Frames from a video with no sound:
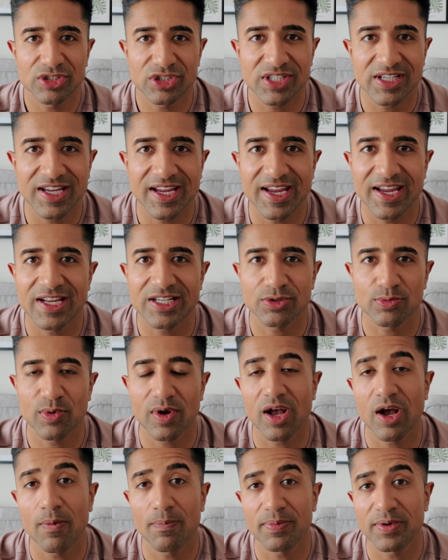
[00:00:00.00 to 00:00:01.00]
GH
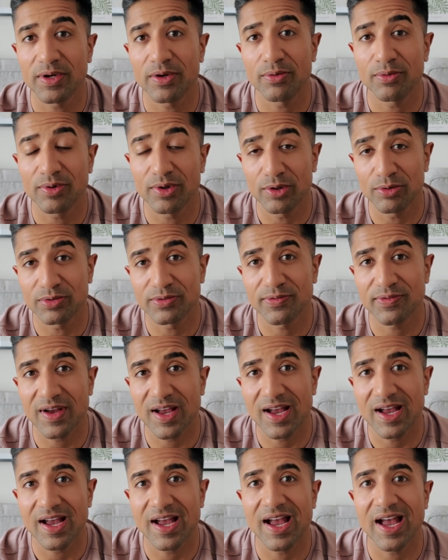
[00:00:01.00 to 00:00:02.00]
will help you lose
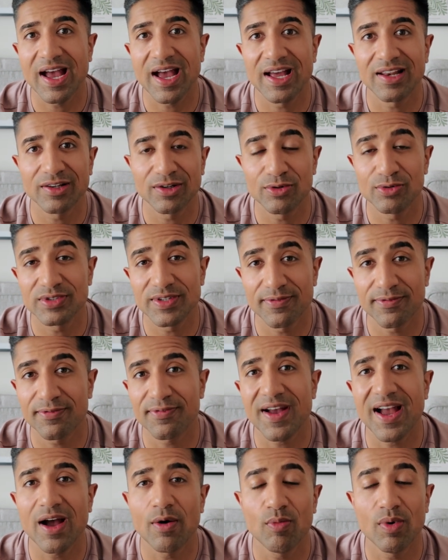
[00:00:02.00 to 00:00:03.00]
fat, and losing
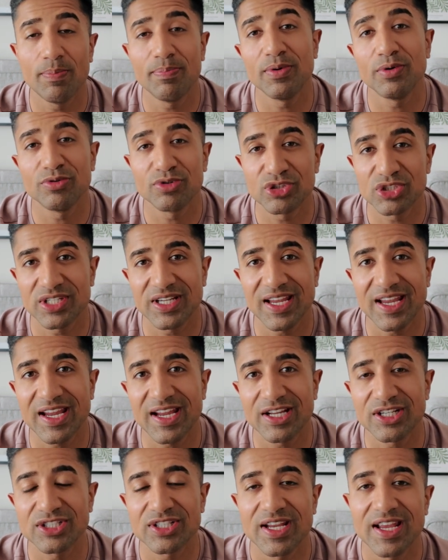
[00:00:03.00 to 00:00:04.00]
fat will boost
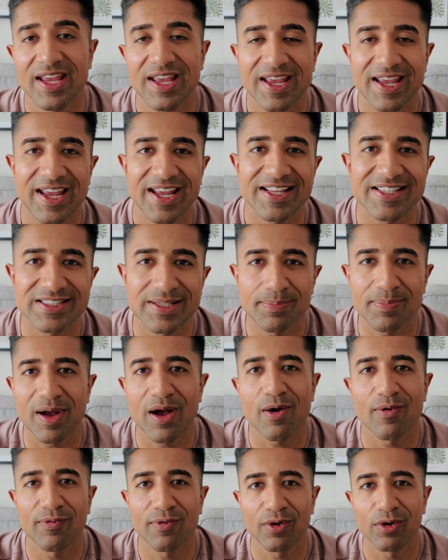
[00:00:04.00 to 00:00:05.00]
GH. It's a
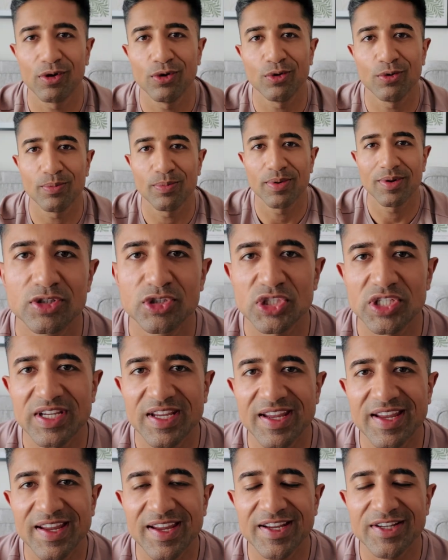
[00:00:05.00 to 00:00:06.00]
powerful loop.
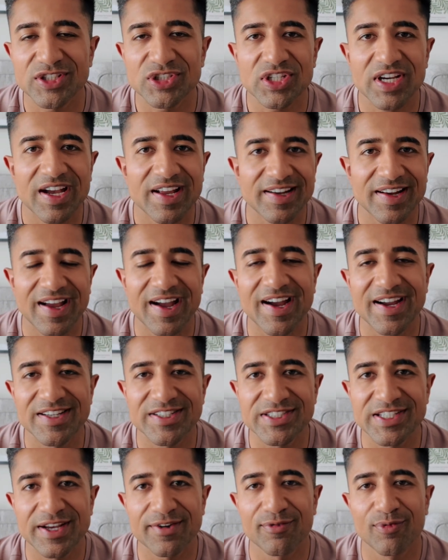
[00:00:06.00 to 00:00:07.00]
GH and
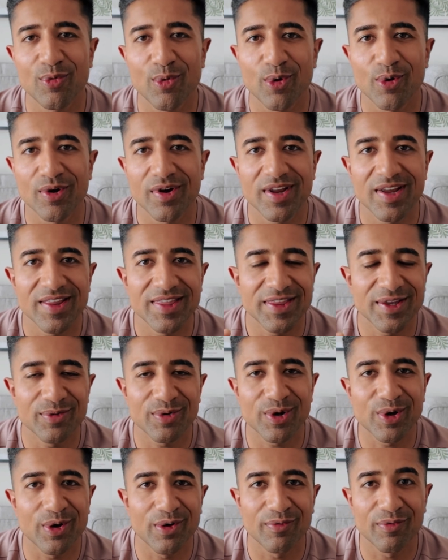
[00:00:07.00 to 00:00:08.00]
IGF 1, the
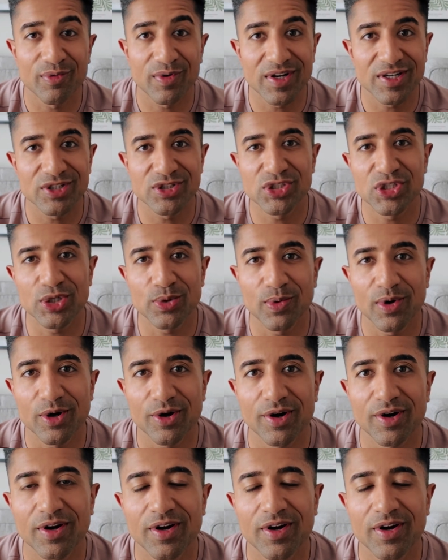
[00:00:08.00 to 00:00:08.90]
recovery duo.